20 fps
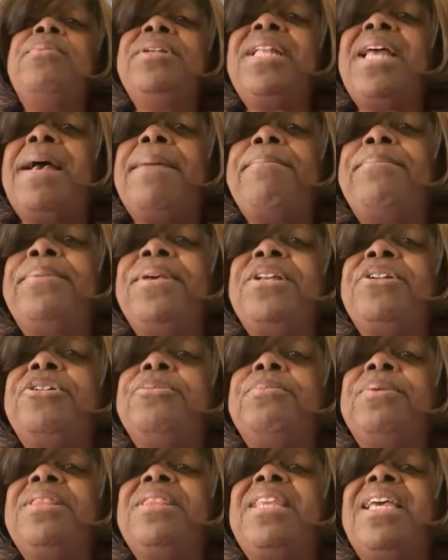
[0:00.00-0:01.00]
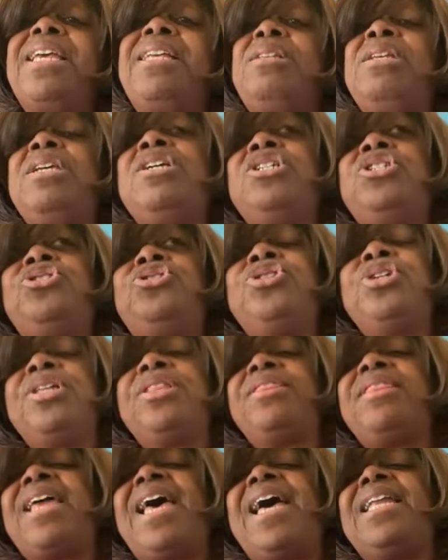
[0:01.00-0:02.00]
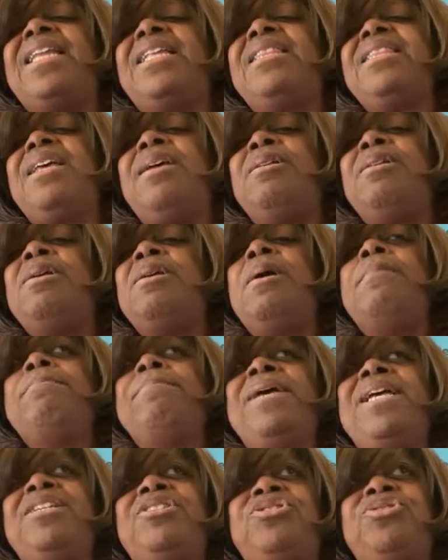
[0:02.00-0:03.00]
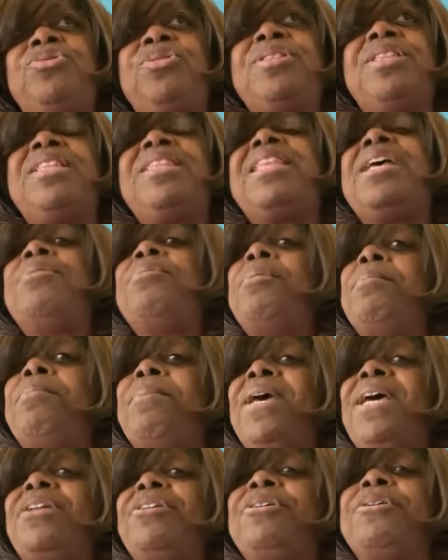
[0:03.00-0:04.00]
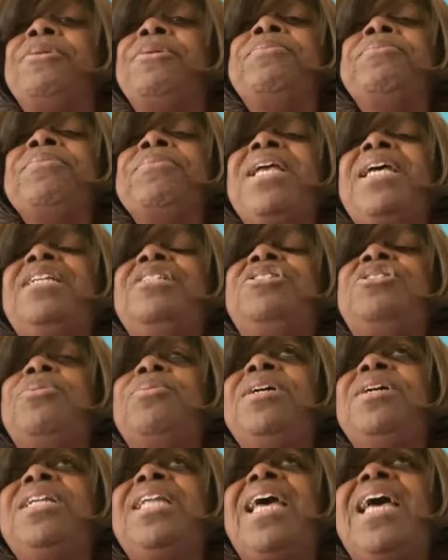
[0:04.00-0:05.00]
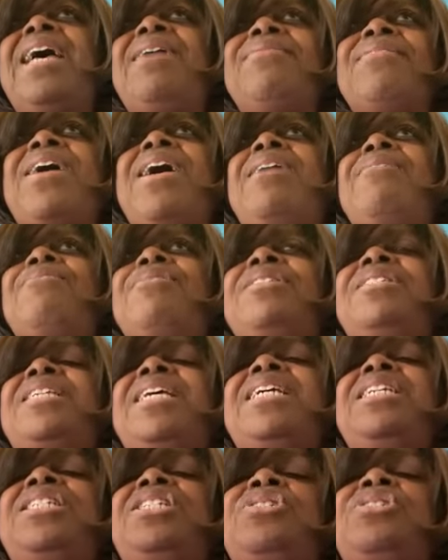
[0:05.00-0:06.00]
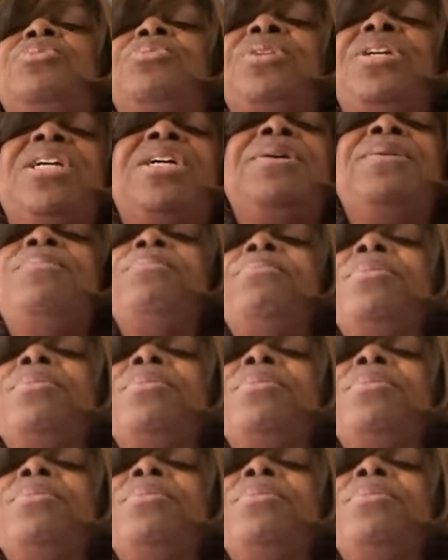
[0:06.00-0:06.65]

were not bitter, but they took that and they made sure that they were better. And so we're going to have conversations where